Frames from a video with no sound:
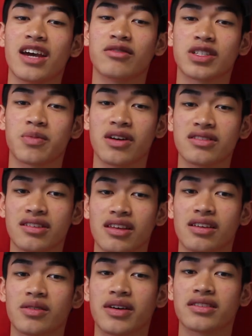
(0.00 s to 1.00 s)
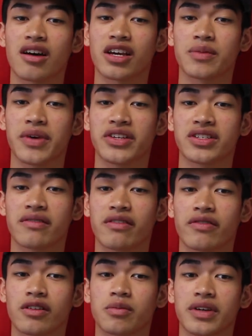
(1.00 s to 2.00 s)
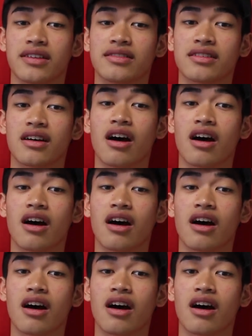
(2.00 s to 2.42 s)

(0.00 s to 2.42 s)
In response to the US occupation of the Philippines,